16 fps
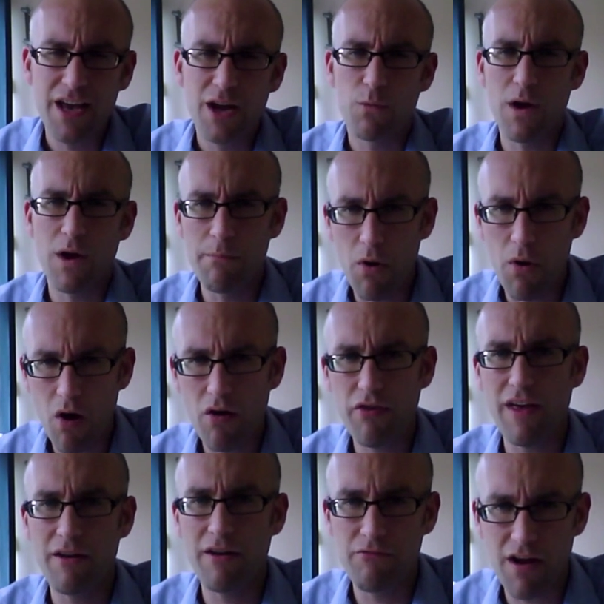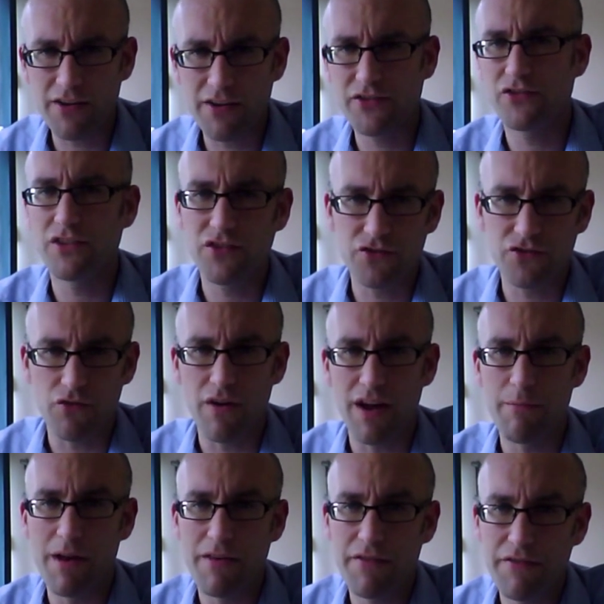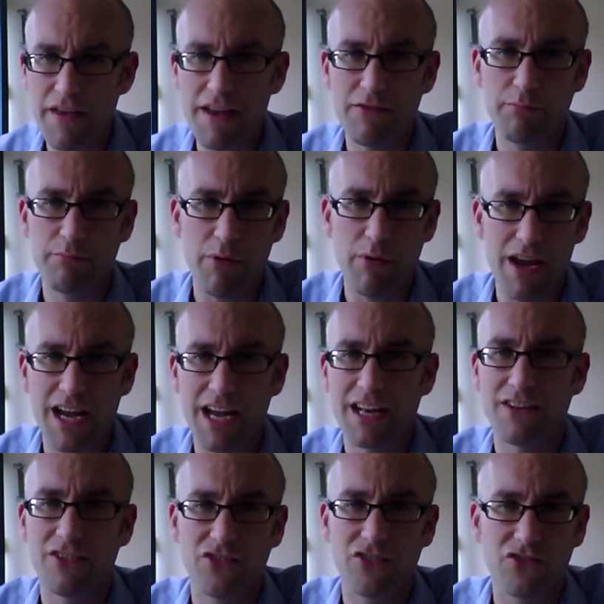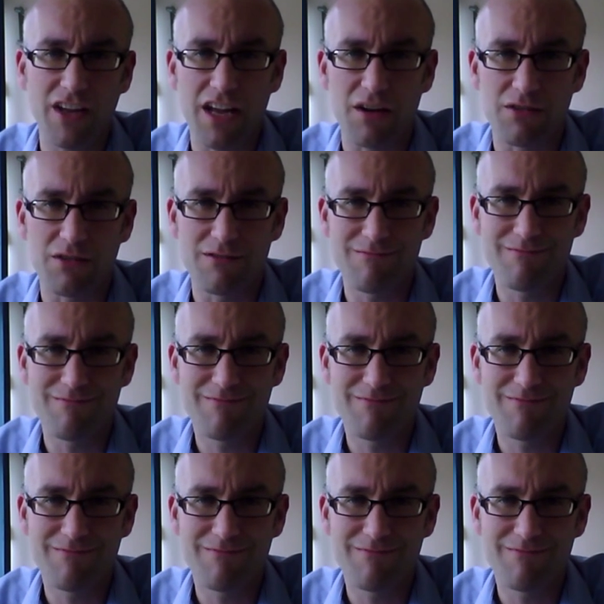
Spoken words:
where moth and rust destroy and where thieves break in and steal.